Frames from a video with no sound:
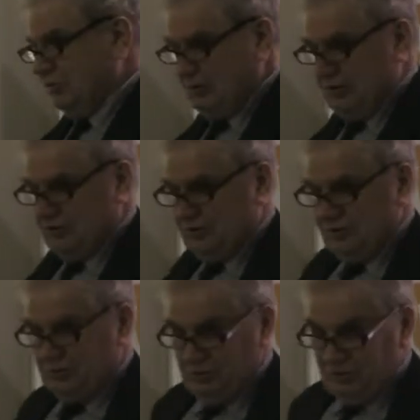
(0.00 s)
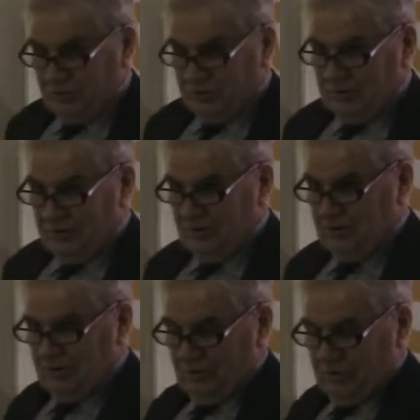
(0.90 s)
of Grayson's work,
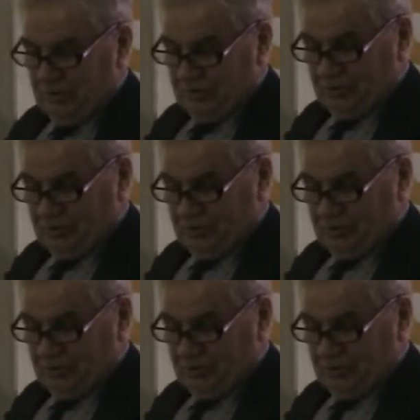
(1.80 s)
which